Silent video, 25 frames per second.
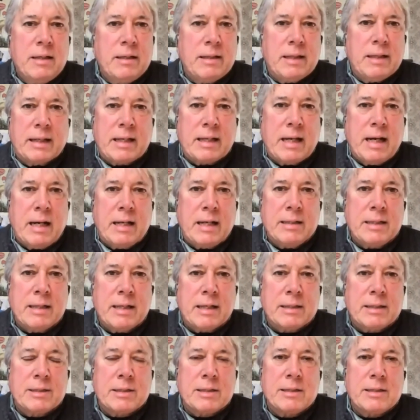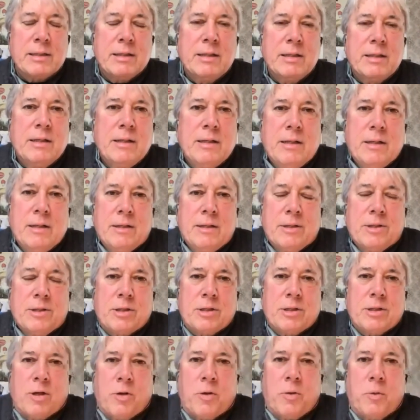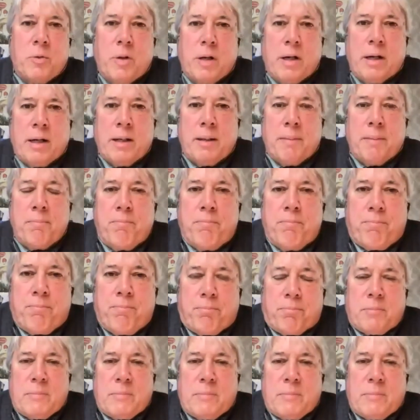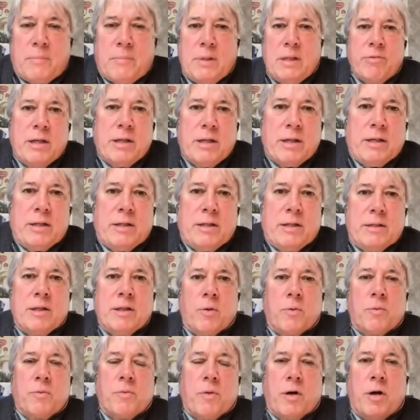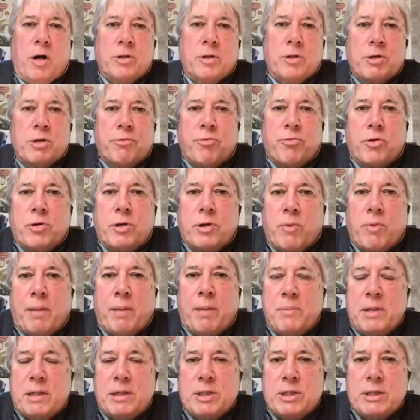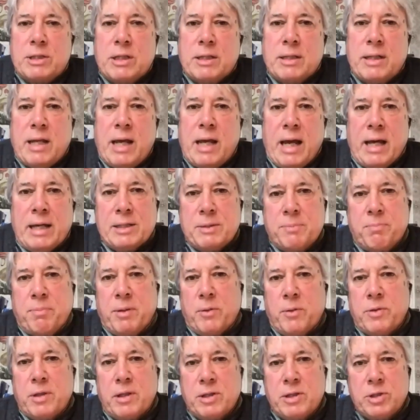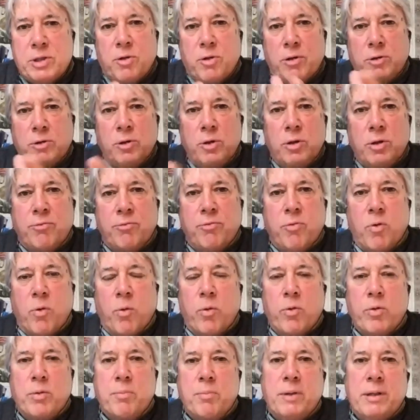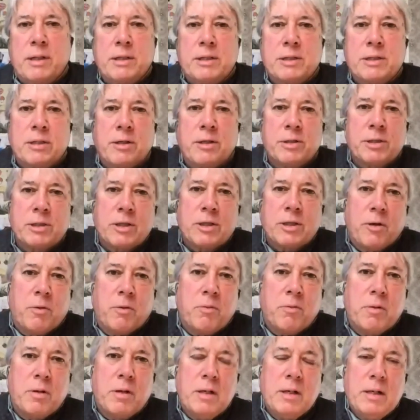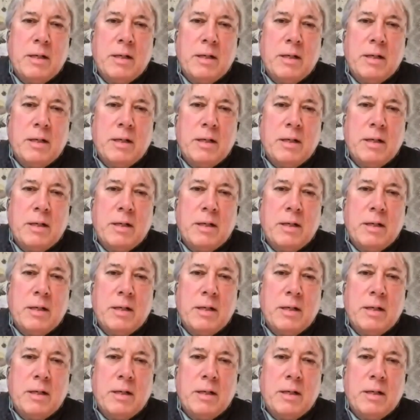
that context. So, um, even, you know, Altar for an Erupting Sun has both a sort of look forward, but it's also,